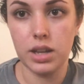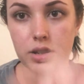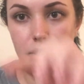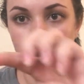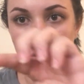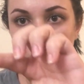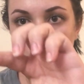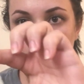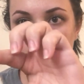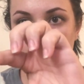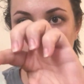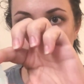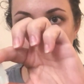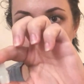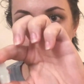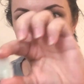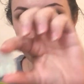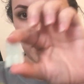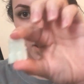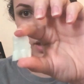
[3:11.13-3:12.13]
So normally
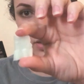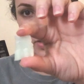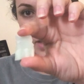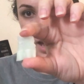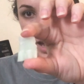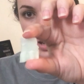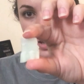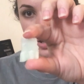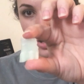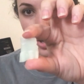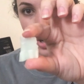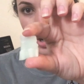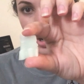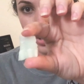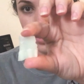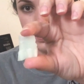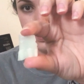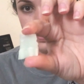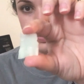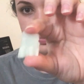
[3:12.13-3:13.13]
it's about that
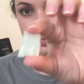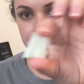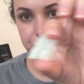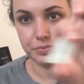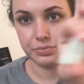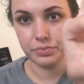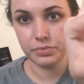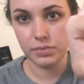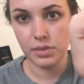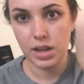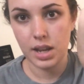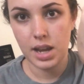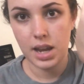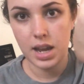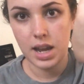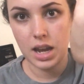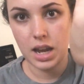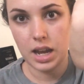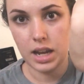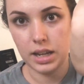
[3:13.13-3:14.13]
tall
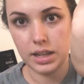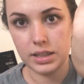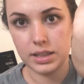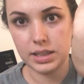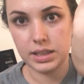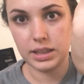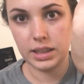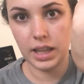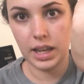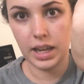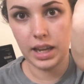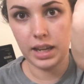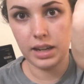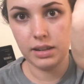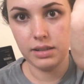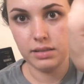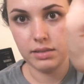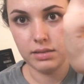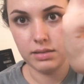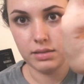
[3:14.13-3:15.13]
and it's
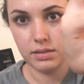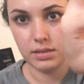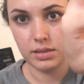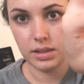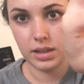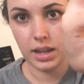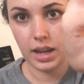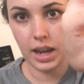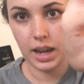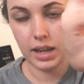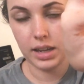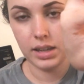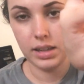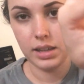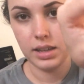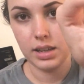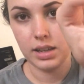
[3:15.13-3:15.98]
thin, okay?